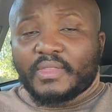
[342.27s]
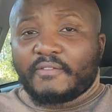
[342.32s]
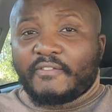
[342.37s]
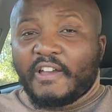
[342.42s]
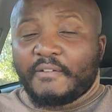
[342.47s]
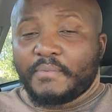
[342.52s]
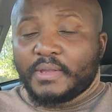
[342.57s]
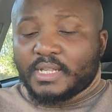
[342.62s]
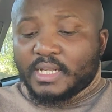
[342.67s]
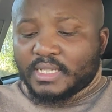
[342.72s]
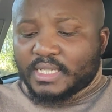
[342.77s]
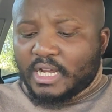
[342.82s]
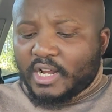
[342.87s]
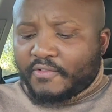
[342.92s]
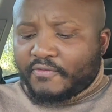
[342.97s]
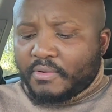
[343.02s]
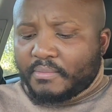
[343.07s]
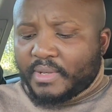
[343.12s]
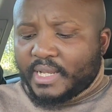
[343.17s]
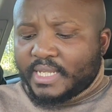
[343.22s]
5 meters
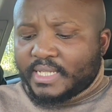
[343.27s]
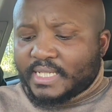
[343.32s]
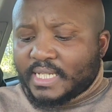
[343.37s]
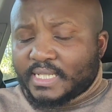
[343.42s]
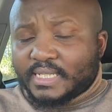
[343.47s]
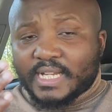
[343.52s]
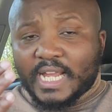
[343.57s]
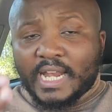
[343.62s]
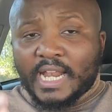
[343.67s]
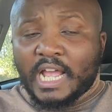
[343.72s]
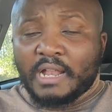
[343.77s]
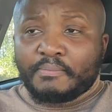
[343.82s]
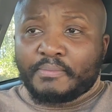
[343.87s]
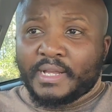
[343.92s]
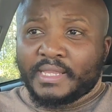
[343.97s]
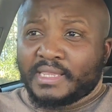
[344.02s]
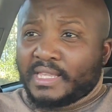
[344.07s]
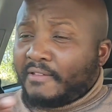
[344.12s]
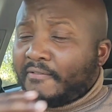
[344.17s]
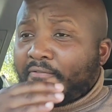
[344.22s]
out from Leinster's try line,
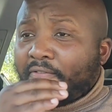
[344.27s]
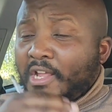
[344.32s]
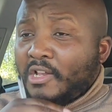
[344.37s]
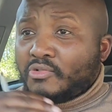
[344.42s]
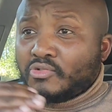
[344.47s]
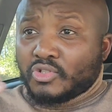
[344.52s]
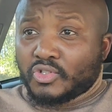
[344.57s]
but they failed